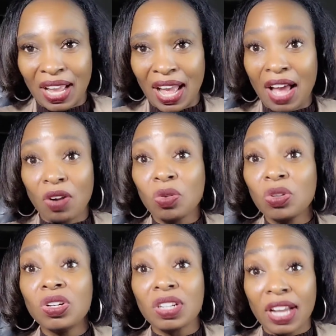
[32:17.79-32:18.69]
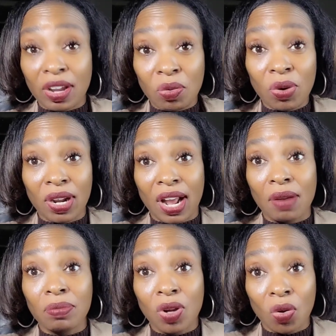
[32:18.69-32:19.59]
I don't look like what
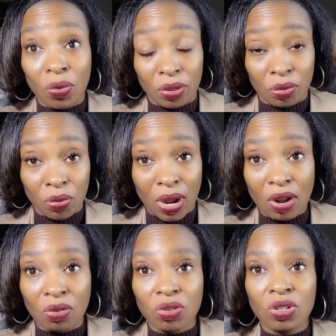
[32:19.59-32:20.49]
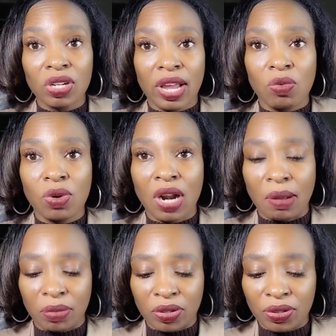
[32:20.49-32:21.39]
I'm going through. I don't look like what
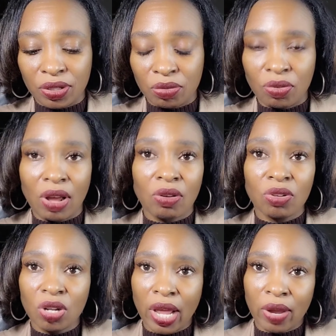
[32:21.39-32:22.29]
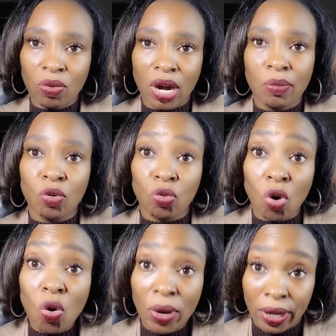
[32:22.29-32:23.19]
I'm learning through. I don't look like what I'm
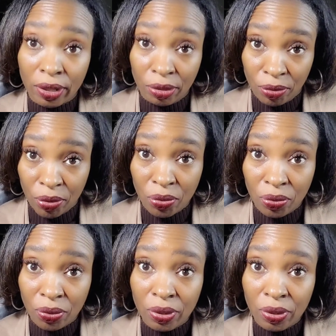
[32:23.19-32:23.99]
growing through.